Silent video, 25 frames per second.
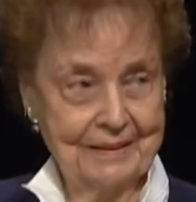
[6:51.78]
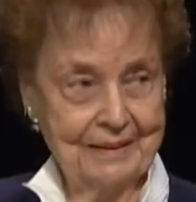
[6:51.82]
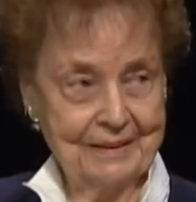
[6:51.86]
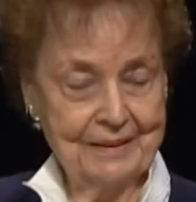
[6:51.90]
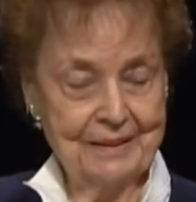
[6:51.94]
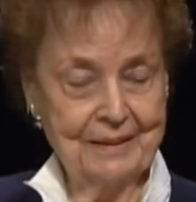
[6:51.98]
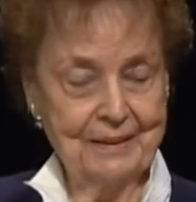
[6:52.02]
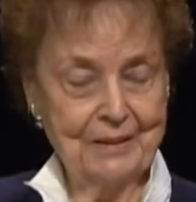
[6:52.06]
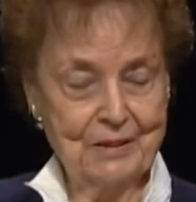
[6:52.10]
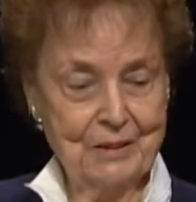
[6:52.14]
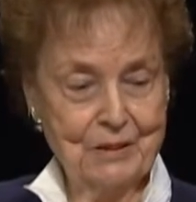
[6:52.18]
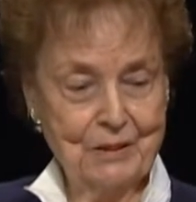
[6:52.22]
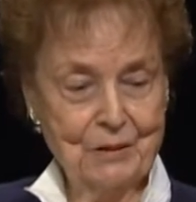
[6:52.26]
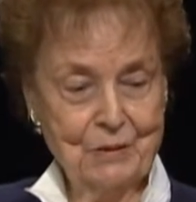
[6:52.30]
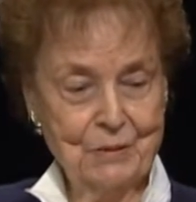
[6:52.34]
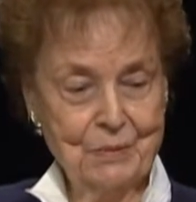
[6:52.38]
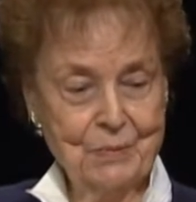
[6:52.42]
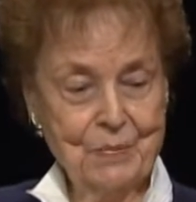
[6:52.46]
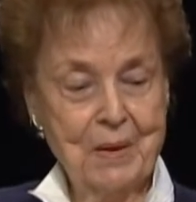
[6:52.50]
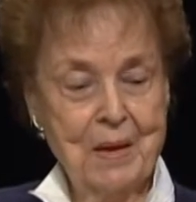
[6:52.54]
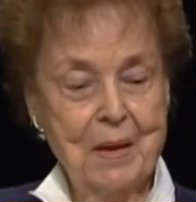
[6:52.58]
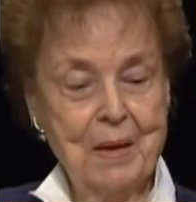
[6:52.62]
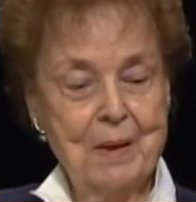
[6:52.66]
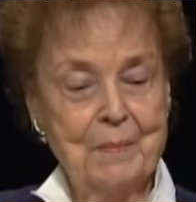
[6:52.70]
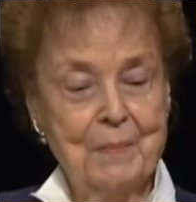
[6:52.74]
Selling a
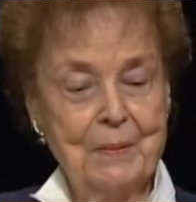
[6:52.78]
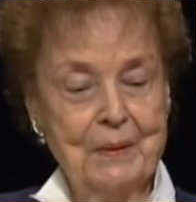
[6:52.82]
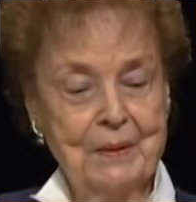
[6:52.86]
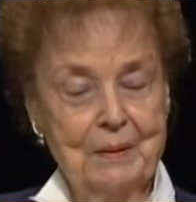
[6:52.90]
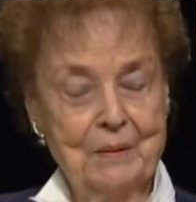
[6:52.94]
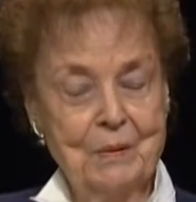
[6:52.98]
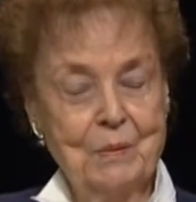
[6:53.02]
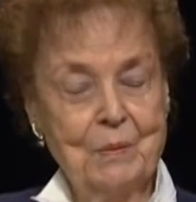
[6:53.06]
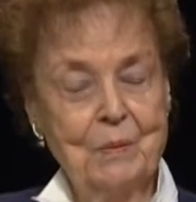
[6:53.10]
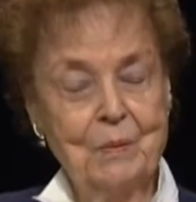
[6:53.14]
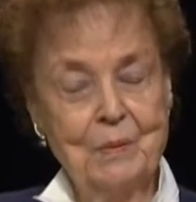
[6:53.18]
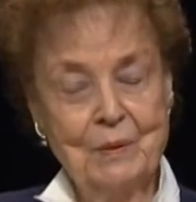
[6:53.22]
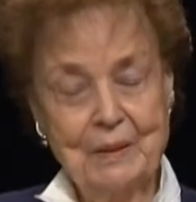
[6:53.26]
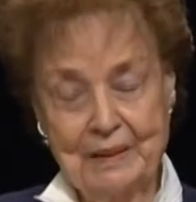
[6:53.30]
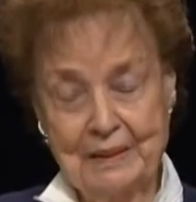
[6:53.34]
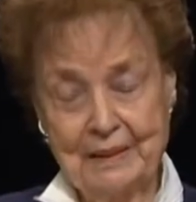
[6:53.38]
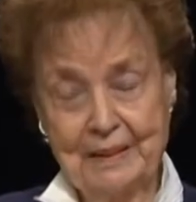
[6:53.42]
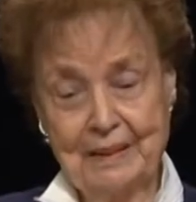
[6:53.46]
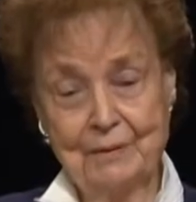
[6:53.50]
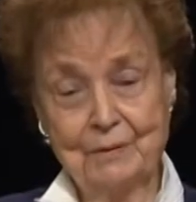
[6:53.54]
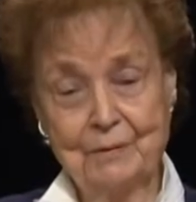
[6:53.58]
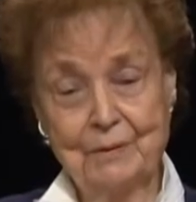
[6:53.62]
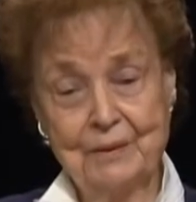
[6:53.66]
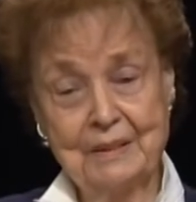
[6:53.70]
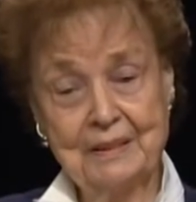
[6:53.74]
home. But one
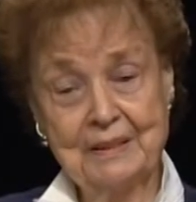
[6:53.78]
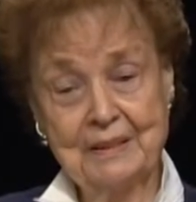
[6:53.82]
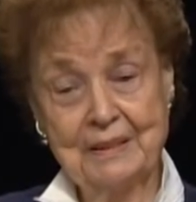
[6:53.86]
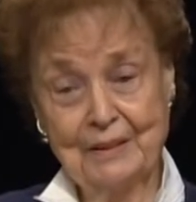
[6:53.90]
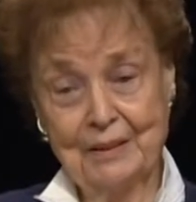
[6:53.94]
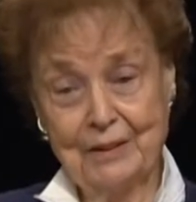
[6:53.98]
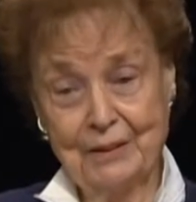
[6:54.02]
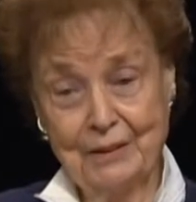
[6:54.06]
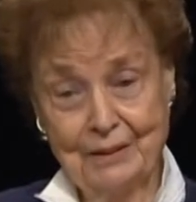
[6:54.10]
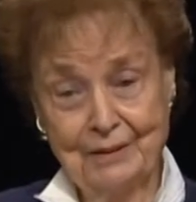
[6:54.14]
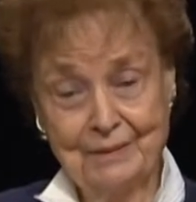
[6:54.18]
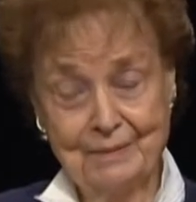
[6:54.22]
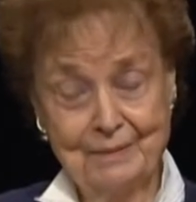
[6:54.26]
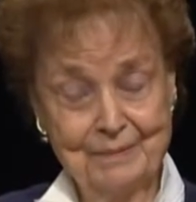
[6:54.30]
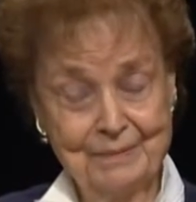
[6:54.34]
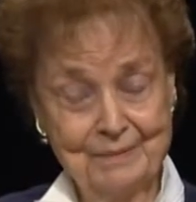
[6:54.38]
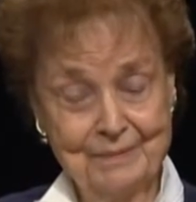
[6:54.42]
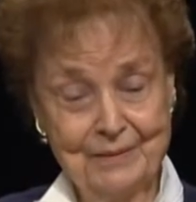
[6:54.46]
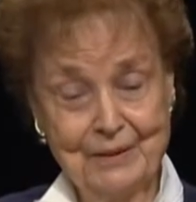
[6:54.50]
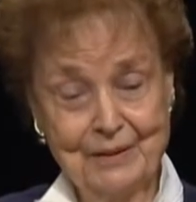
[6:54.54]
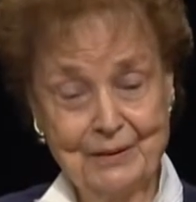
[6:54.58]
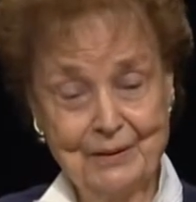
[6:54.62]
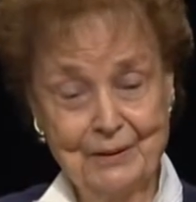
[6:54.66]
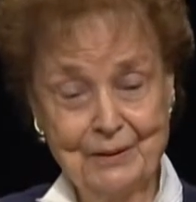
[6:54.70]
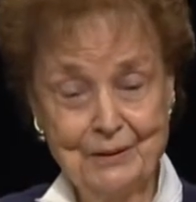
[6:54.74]
that really
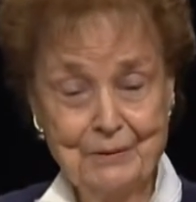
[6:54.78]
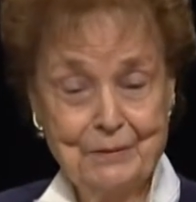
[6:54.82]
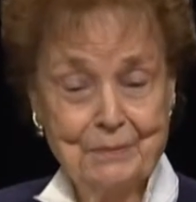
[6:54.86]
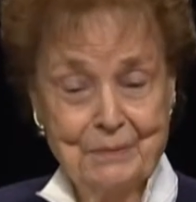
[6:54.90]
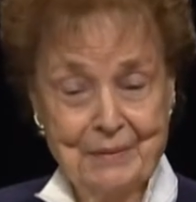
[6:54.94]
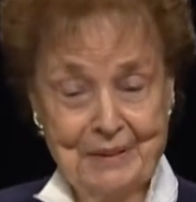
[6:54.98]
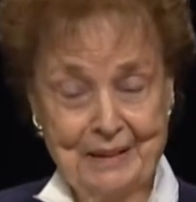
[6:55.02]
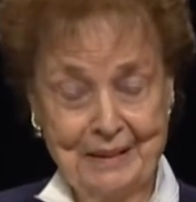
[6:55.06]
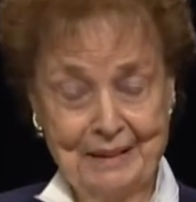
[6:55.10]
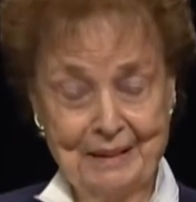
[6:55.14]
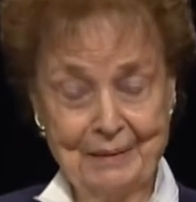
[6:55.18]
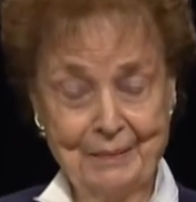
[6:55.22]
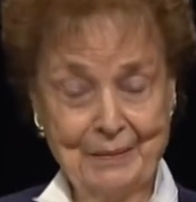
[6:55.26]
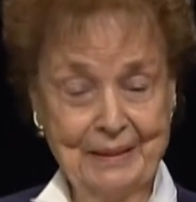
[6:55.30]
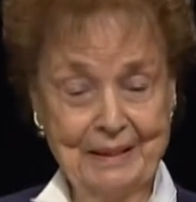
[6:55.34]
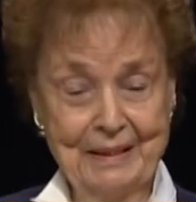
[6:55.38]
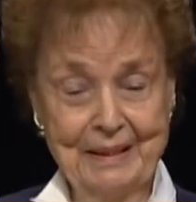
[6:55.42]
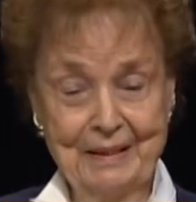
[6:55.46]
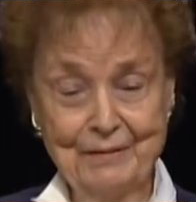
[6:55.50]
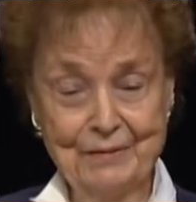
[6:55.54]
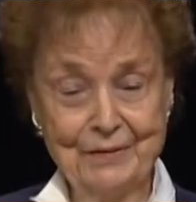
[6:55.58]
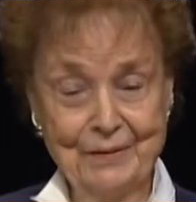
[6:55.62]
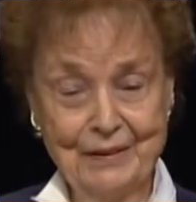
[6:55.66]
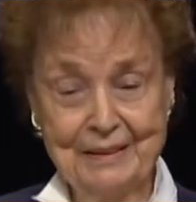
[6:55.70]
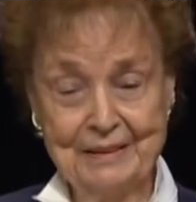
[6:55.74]
hurt me, I mean,
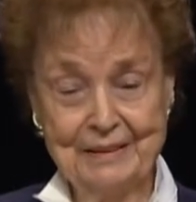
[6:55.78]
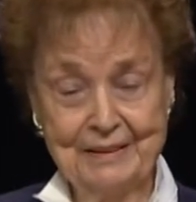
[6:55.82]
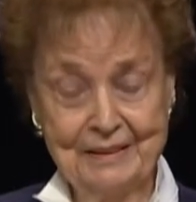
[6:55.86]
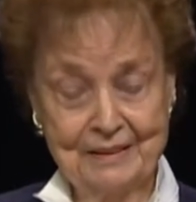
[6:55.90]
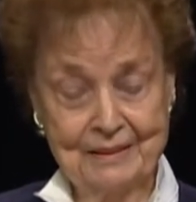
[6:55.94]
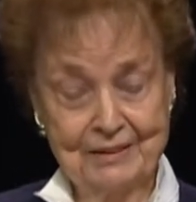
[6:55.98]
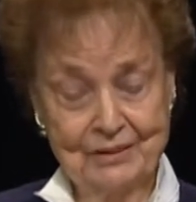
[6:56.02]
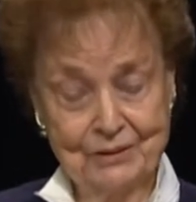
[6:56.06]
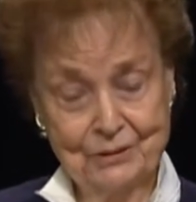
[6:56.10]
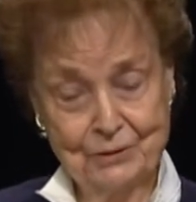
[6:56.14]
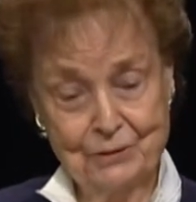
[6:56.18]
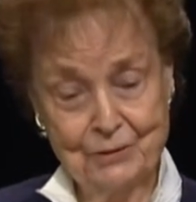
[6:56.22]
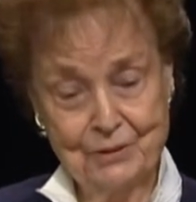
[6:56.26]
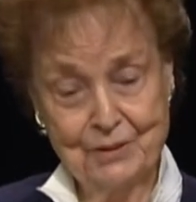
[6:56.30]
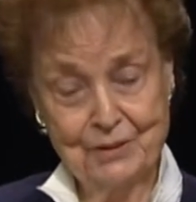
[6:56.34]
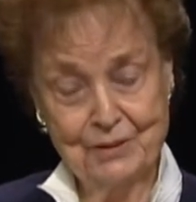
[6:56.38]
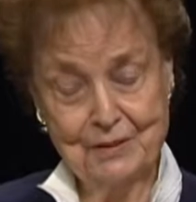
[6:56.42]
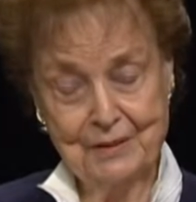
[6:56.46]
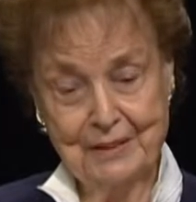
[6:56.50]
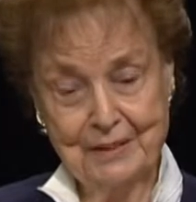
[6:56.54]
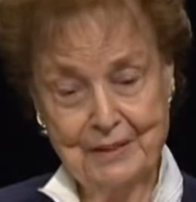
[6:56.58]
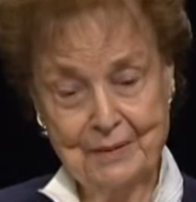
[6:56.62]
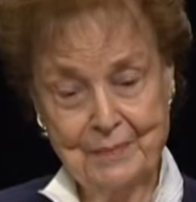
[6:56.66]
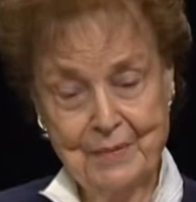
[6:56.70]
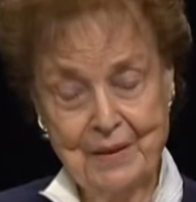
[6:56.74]
I felt it
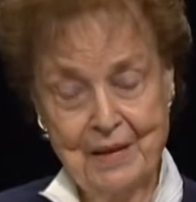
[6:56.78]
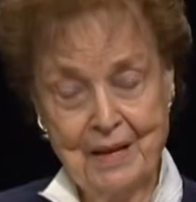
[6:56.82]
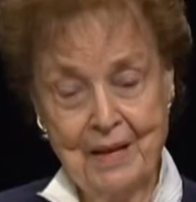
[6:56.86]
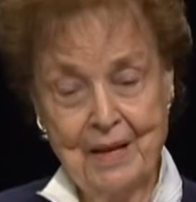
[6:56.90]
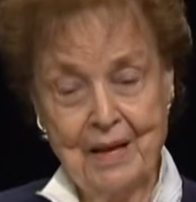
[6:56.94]
strongly.